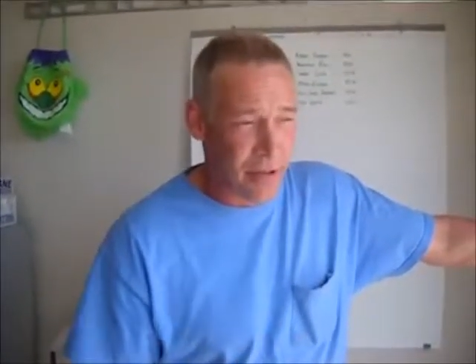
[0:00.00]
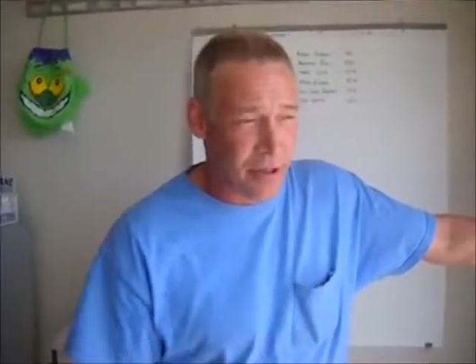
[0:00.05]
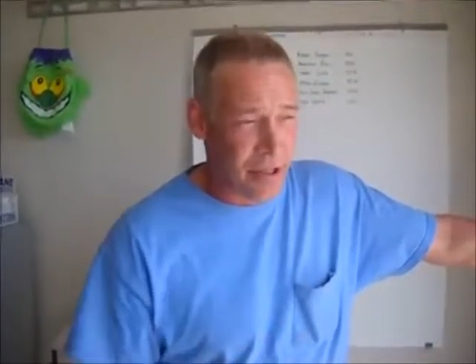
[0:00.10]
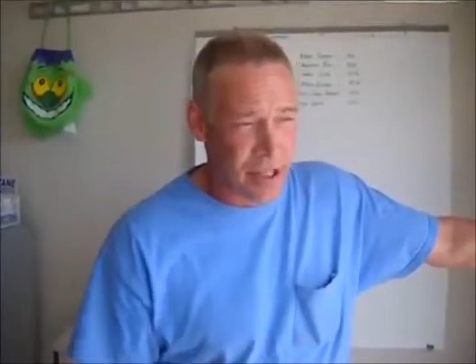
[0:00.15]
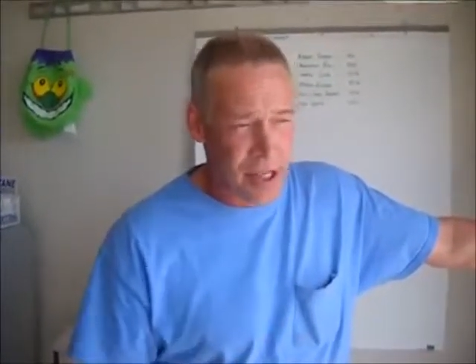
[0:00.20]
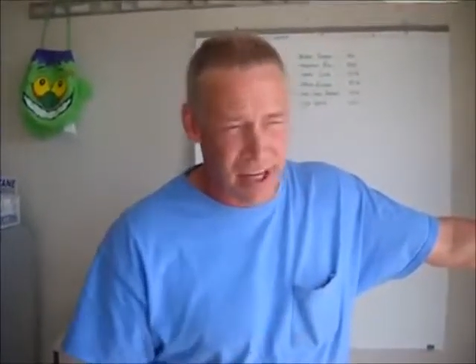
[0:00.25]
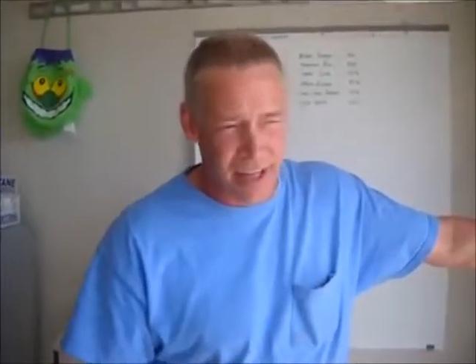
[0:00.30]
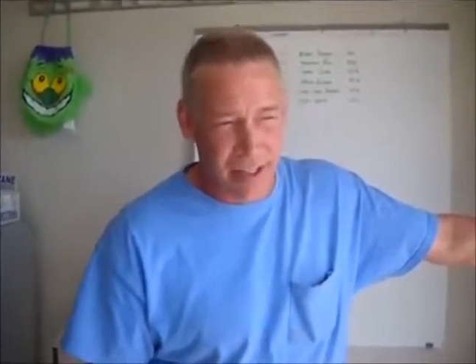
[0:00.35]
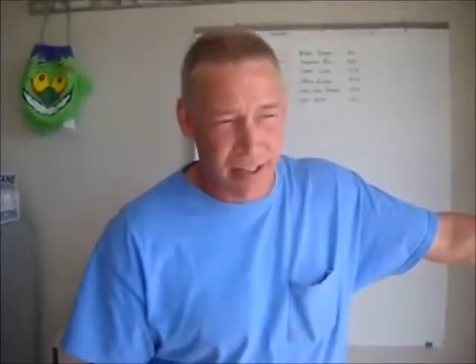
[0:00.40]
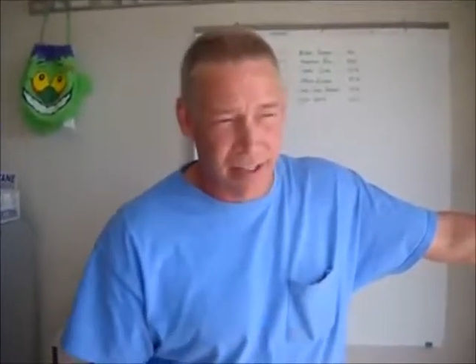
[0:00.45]

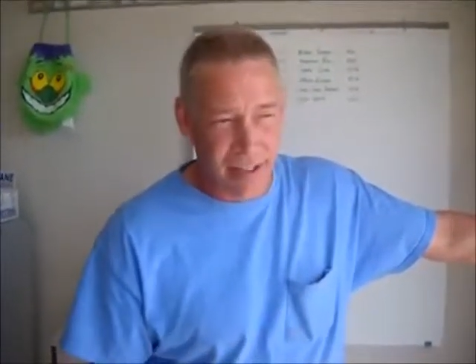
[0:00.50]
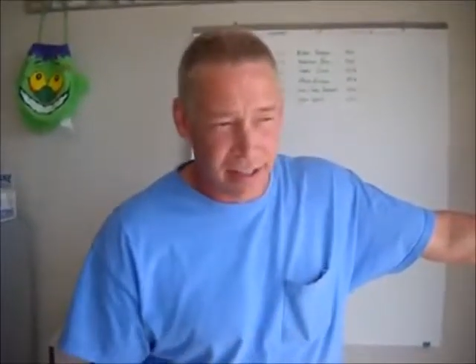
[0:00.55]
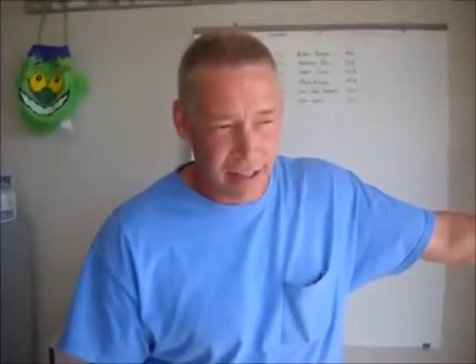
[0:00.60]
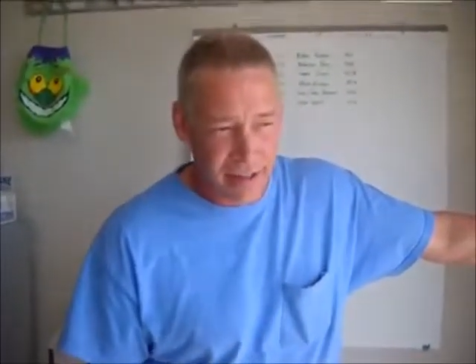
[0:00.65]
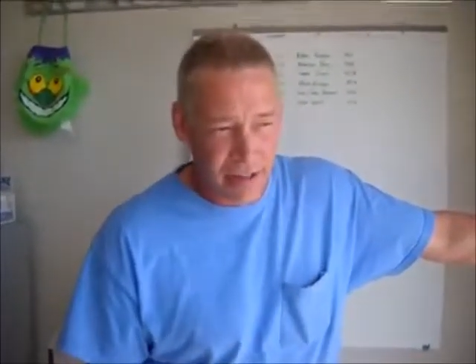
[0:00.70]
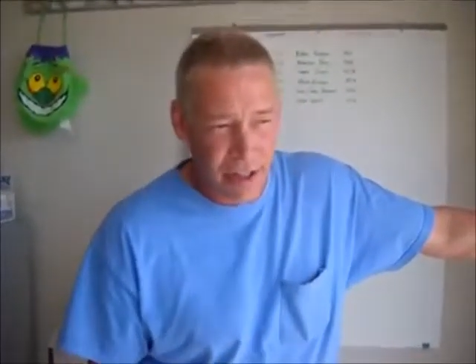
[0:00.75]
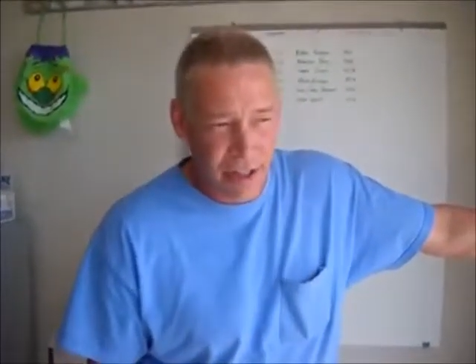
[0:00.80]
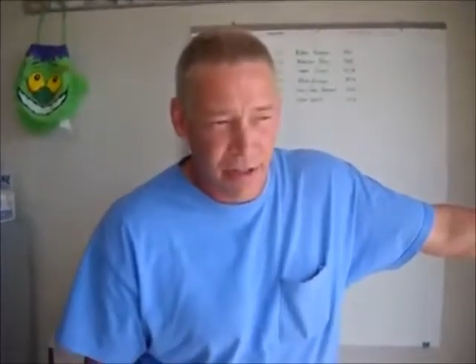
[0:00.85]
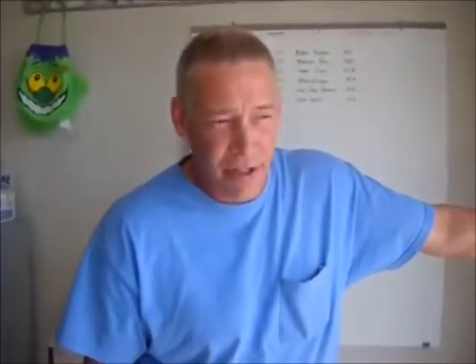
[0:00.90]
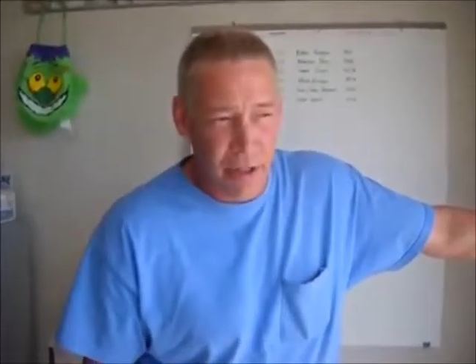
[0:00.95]
Tucson.
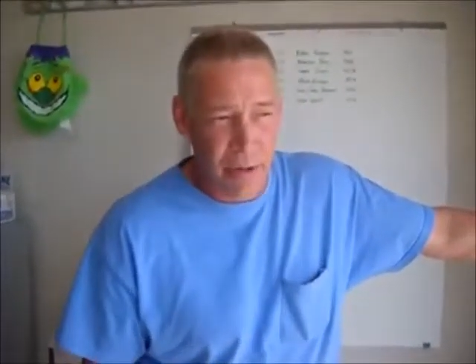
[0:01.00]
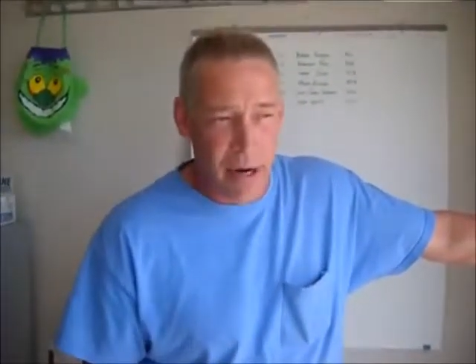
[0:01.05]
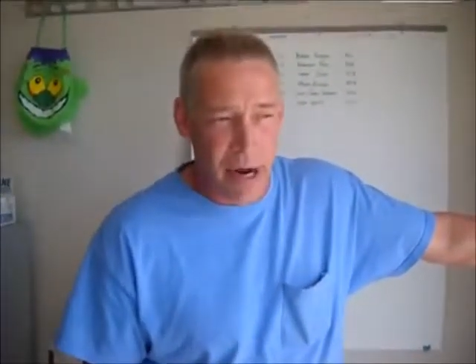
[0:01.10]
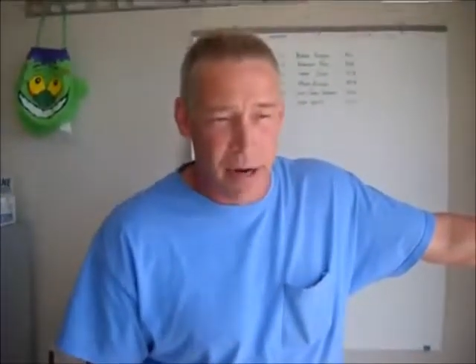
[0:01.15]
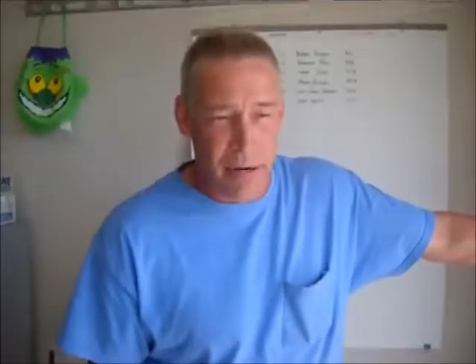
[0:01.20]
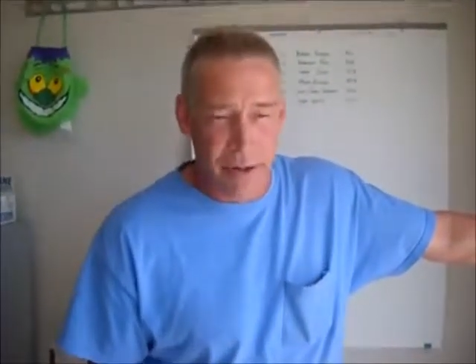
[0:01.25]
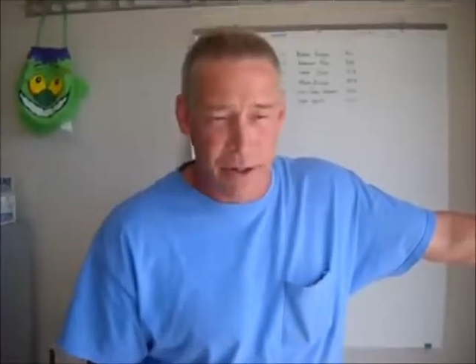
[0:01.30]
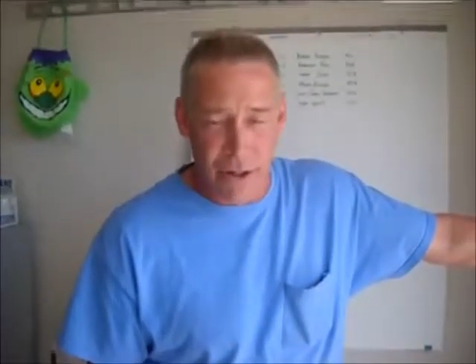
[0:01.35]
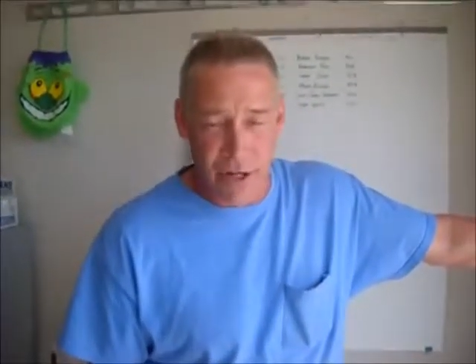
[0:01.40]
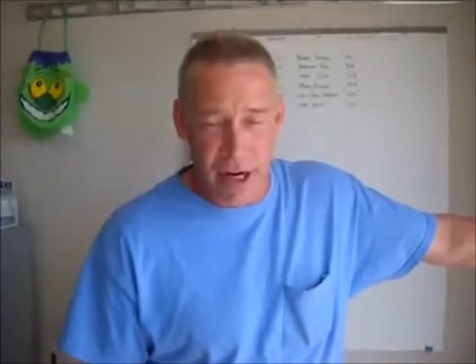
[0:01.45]

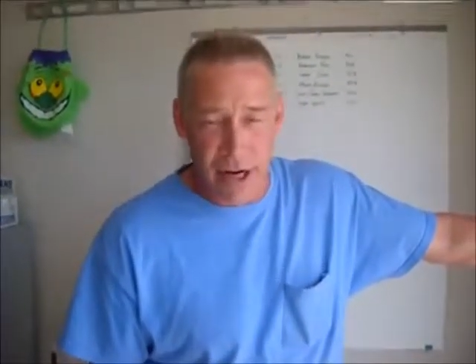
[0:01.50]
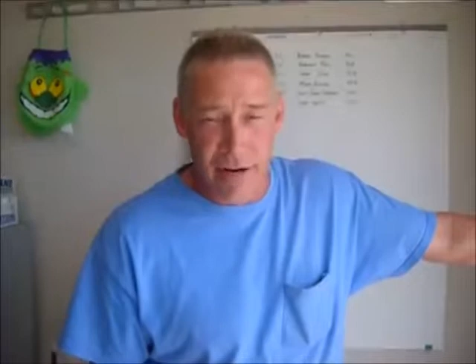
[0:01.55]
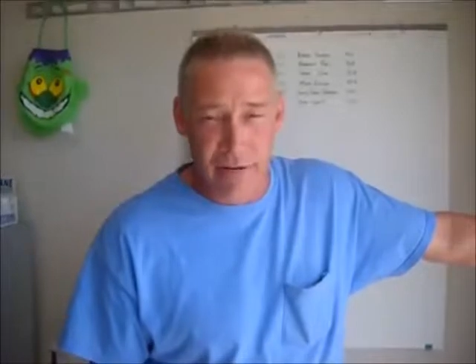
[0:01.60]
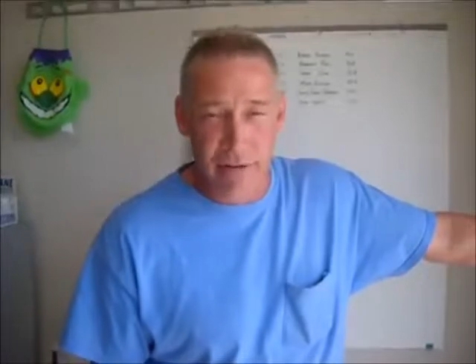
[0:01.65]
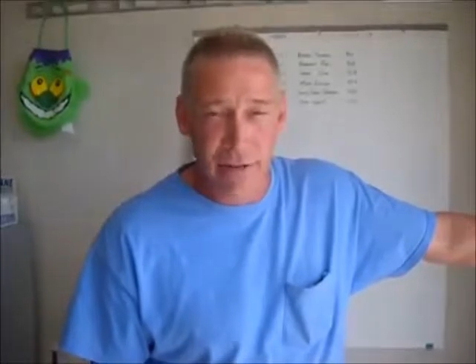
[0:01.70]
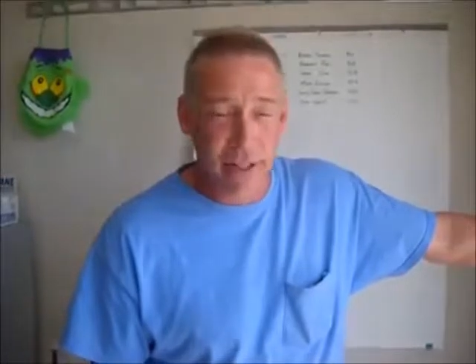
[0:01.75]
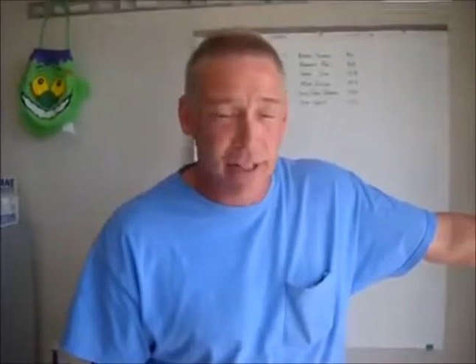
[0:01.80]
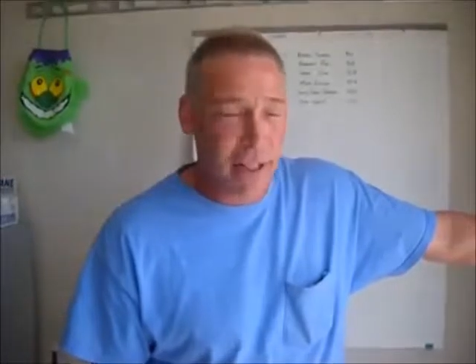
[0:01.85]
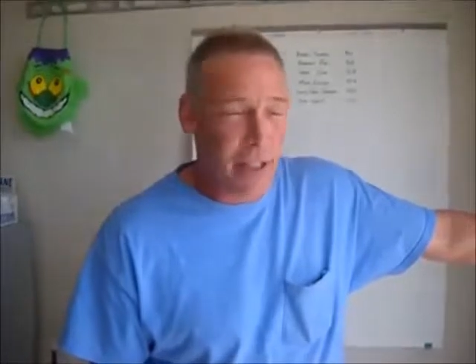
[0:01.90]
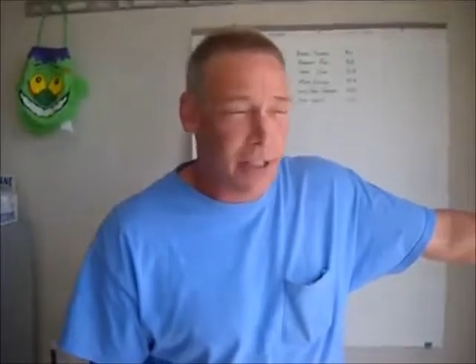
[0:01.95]
2-hour drive.